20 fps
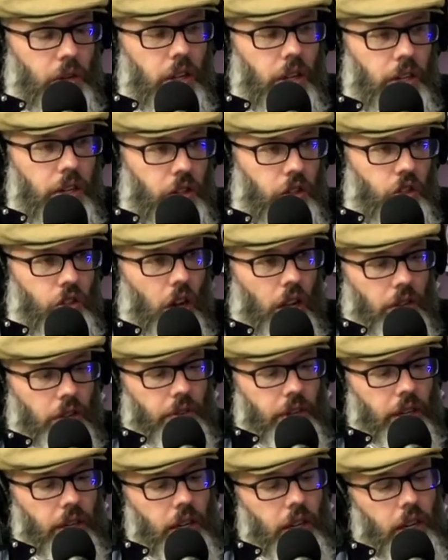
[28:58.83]
under
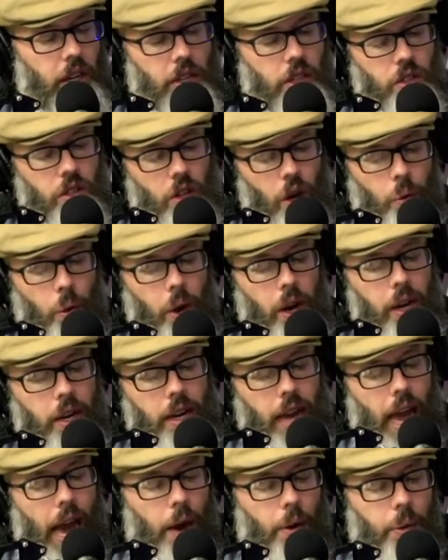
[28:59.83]
Solomon. Yep. So
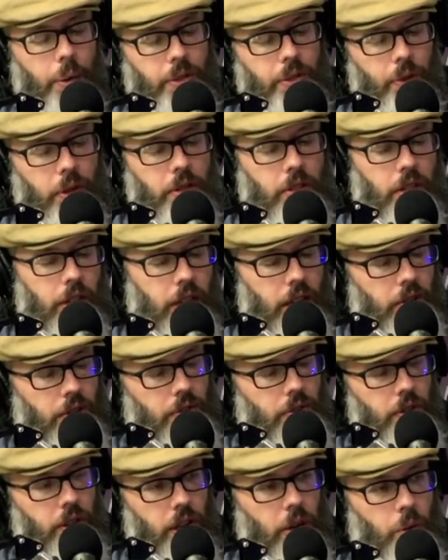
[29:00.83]
what how are we supposed to
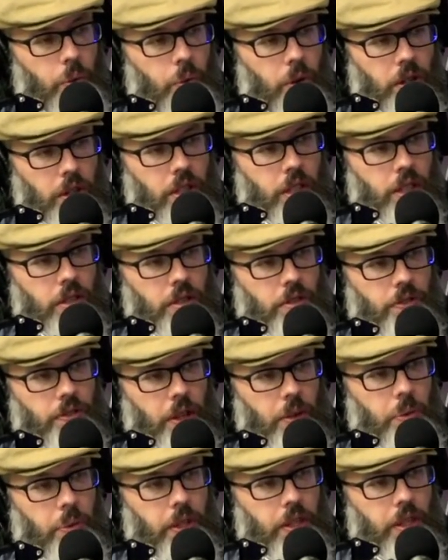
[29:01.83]
live in a world that's filled with